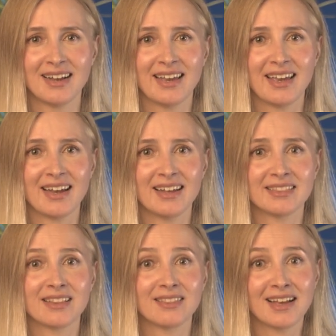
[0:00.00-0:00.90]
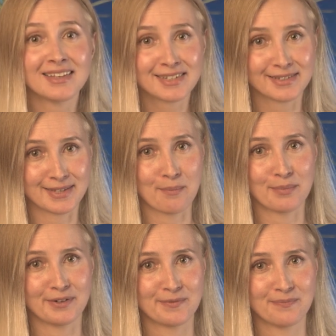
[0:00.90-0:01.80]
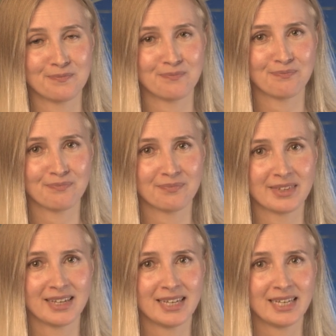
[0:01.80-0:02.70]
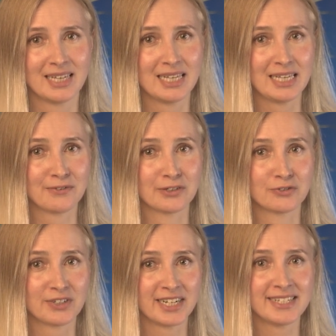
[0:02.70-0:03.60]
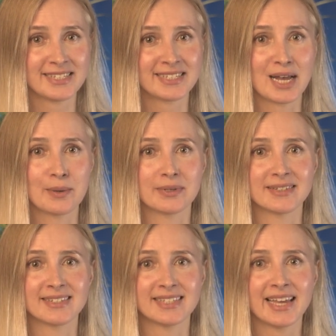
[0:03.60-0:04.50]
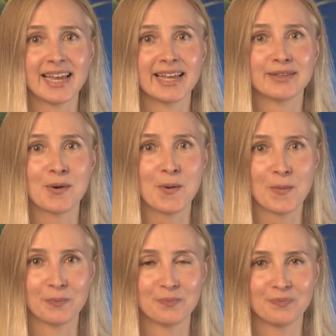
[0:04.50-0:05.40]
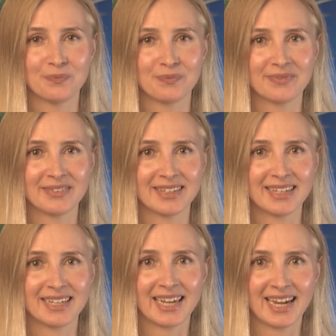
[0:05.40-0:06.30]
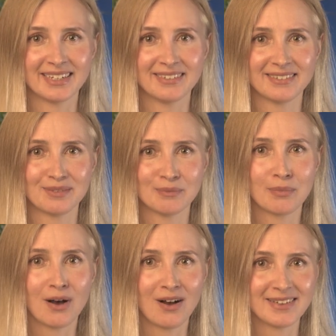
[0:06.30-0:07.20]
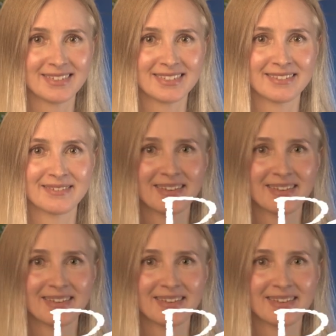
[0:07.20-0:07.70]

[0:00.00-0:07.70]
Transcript: And the last example. If it rains, I will stay at home. Again, pause.